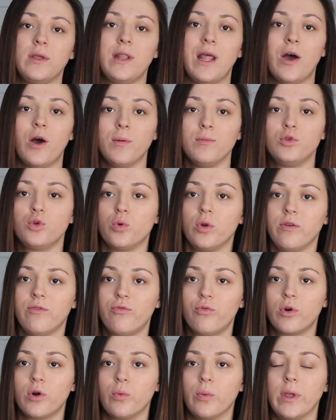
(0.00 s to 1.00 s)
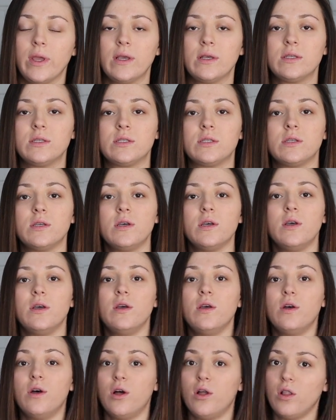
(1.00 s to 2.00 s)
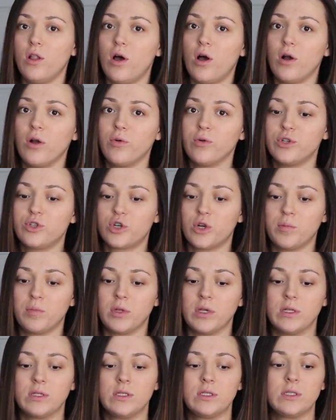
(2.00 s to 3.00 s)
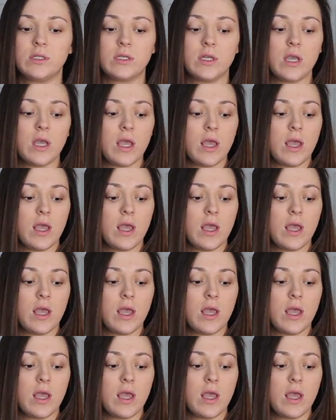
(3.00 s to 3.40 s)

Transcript: Now I'm 24 weeks along with triplets.